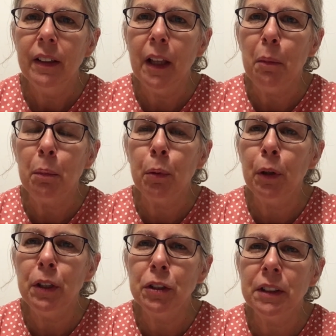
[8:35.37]
that
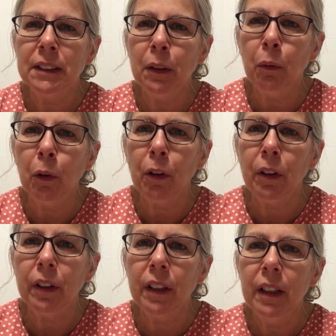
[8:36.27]
preaches the
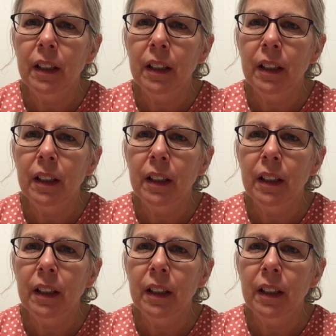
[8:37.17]
word.